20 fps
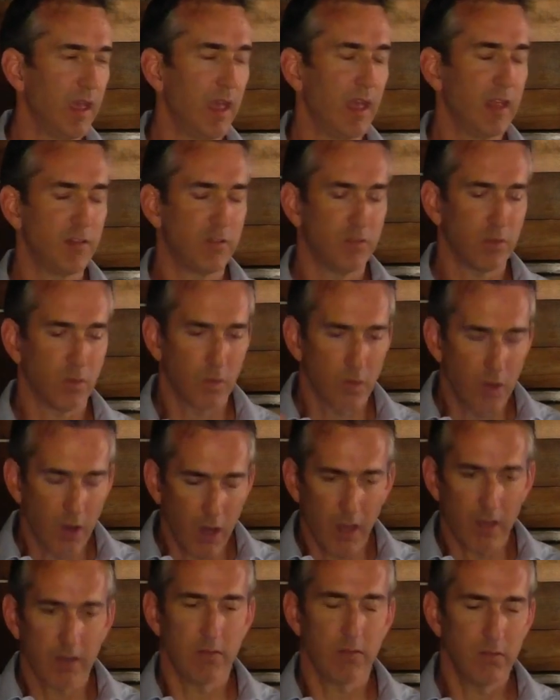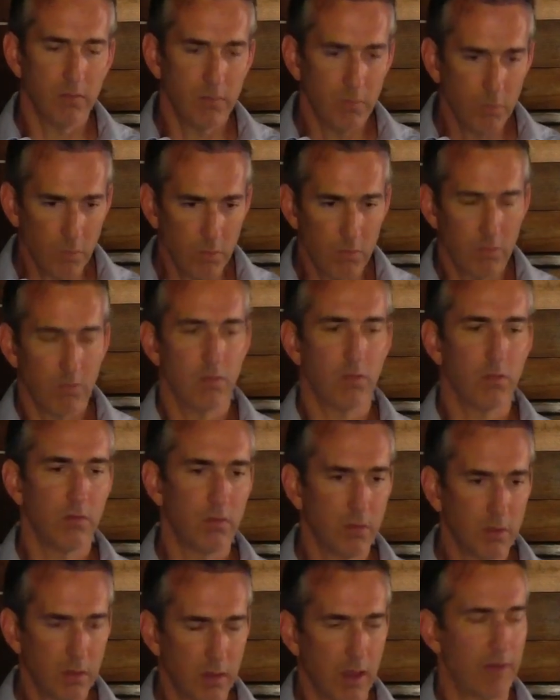And so God
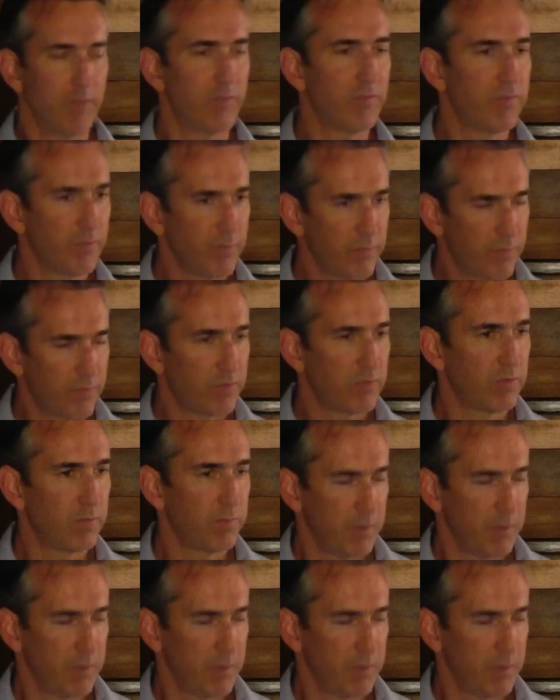loves